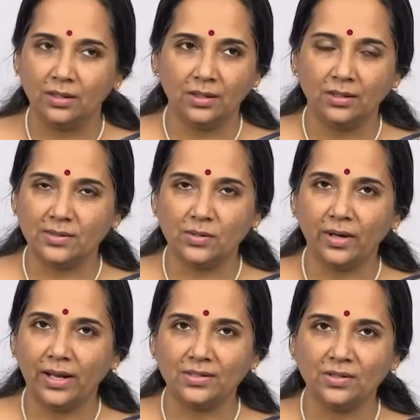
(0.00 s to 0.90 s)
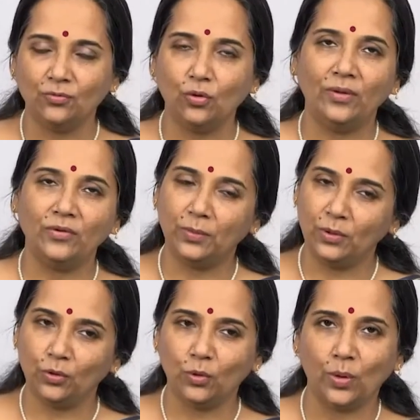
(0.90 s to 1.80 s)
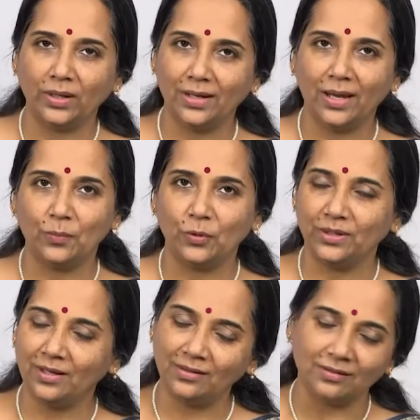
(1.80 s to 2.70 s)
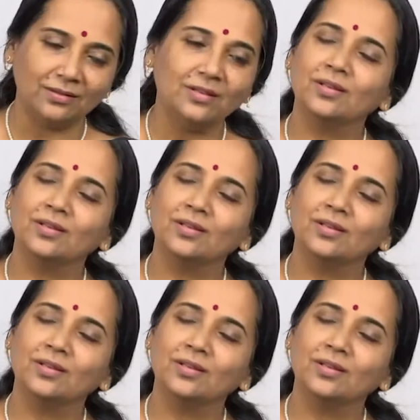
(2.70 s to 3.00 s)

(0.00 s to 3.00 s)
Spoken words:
It is not as if you have to belong to one camp or the other.